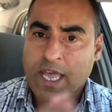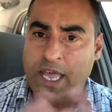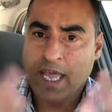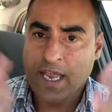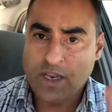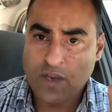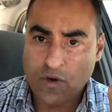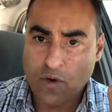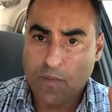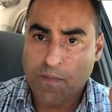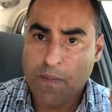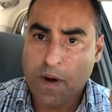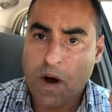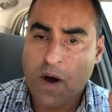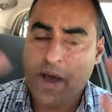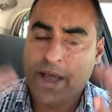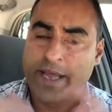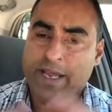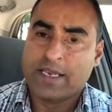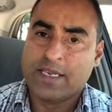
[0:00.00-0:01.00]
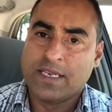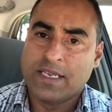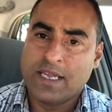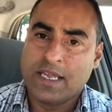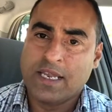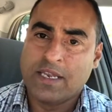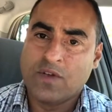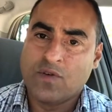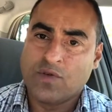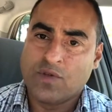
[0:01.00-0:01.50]
in your mind,
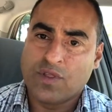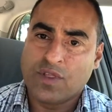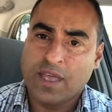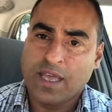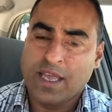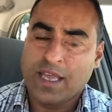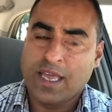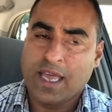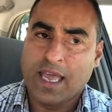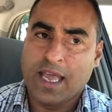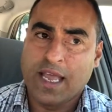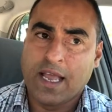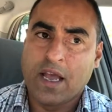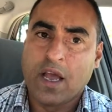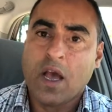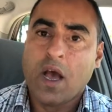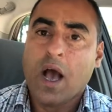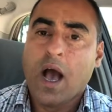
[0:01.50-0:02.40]
in your thinking.